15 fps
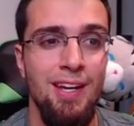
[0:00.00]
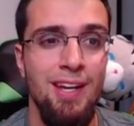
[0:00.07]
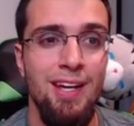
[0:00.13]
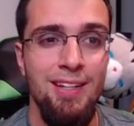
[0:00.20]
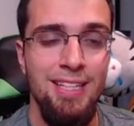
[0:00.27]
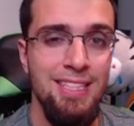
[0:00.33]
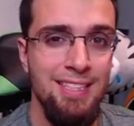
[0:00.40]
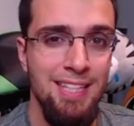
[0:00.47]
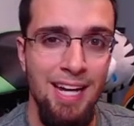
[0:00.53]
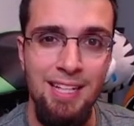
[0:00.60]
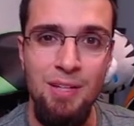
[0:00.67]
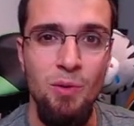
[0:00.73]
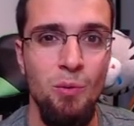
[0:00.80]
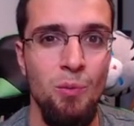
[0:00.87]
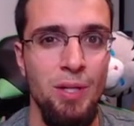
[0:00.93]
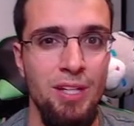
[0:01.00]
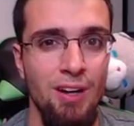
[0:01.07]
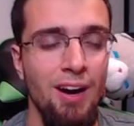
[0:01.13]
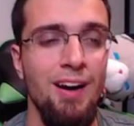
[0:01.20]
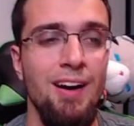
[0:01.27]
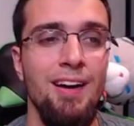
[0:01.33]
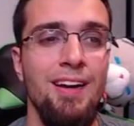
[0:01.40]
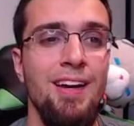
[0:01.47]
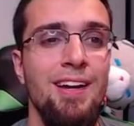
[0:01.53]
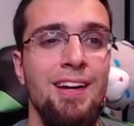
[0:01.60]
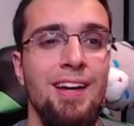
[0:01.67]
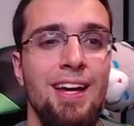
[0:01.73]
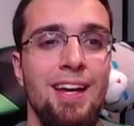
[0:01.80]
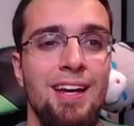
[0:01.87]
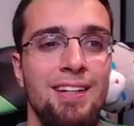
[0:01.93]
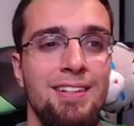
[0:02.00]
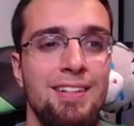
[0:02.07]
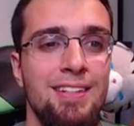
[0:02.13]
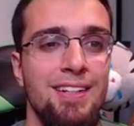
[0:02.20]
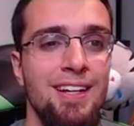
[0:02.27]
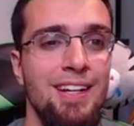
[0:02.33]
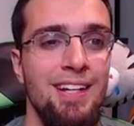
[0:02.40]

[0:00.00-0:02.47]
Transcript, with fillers: and that's exactly what we got. And